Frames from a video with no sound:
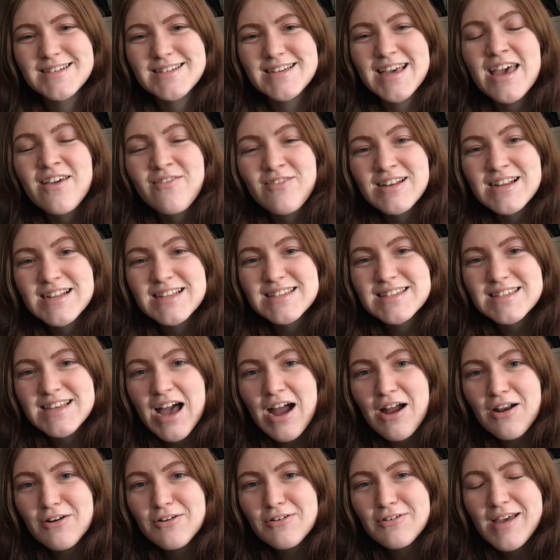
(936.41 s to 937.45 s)
evidence,
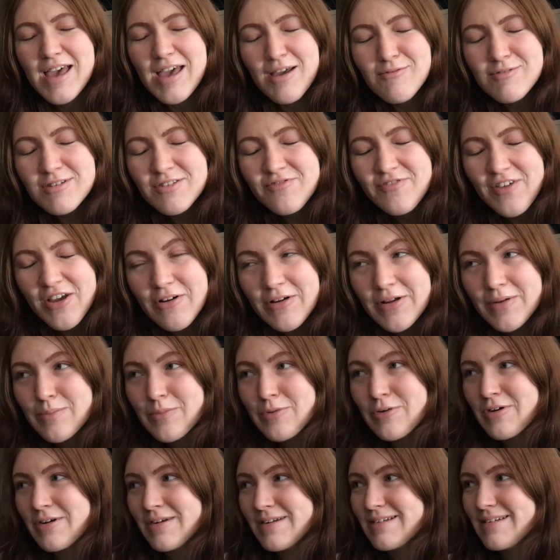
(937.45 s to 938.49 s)
Carol. It was very
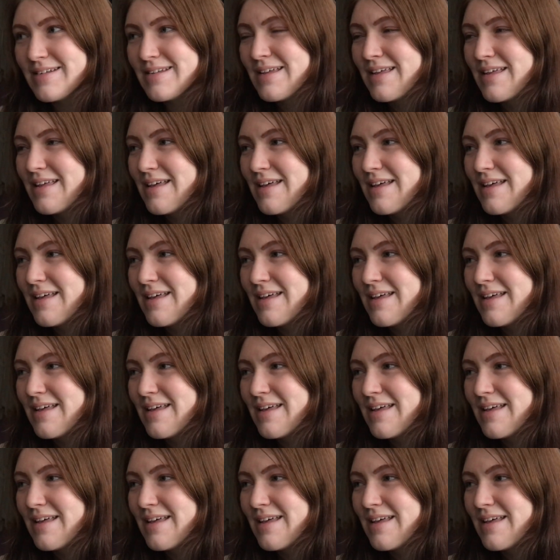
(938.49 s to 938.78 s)
important.